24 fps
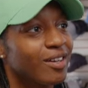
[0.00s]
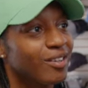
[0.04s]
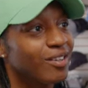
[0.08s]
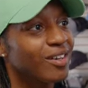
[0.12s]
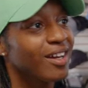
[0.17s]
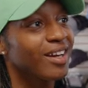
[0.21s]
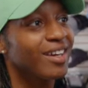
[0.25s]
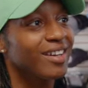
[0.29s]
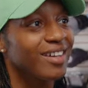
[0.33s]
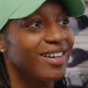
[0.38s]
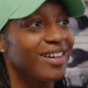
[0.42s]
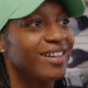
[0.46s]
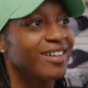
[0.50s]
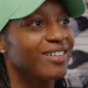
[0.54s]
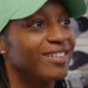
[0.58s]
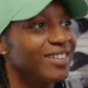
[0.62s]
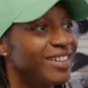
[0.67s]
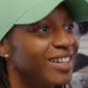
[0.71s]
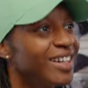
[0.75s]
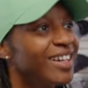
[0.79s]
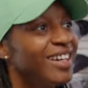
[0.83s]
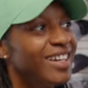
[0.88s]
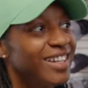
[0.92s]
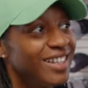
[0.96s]
okay, now
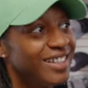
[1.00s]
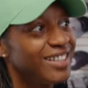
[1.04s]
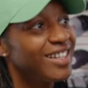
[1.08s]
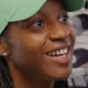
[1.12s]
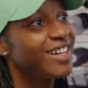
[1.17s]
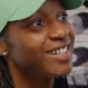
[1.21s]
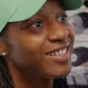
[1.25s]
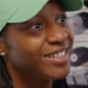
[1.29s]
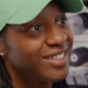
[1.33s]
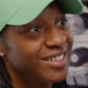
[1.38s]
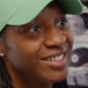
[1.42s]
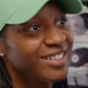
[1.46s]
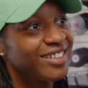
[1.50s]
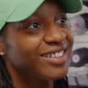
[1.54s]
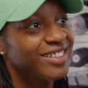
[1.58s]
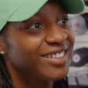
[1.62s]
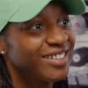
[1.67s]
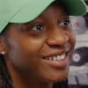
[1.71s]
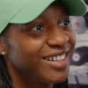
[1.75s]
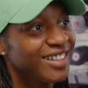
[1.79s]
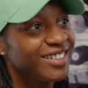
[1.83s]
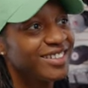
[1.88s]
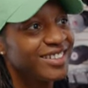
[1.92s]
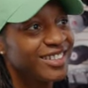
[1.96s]
that's
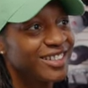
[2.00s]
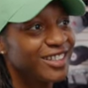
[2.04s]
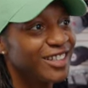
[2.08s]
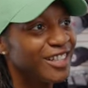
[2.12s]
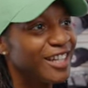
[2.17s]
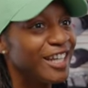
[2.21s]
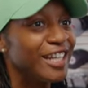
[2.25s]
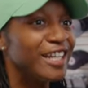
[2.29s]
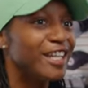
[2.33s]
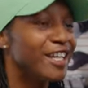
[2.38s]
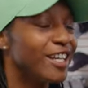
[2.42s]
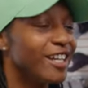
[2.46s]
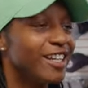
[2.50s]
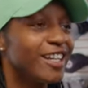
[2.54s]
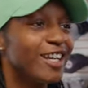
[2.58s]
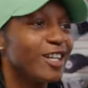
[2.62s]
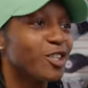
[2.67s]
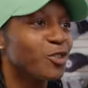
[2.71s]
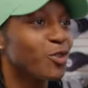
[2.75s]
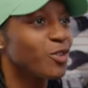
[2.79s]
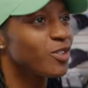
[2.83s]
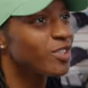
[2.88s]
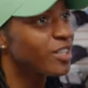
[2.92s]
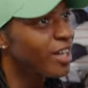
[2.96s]
good, that's good. And then the
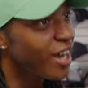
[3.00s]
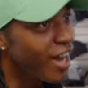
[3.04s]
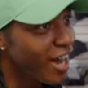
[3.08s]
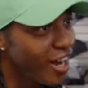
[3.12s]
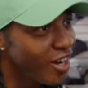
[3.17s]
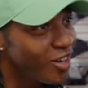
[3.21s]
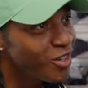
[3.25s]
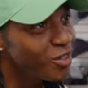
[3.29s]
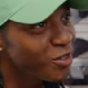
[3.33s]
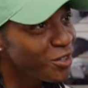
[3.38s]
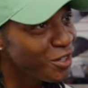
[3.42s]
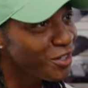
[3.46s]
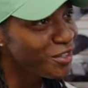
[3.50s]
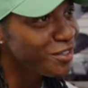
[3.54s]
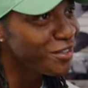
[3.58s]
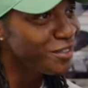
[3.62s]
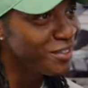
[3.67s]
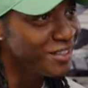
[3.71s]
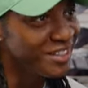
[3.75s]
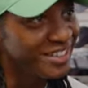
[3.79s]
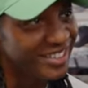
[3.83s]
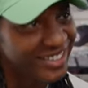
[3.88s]
next is like, how old are you?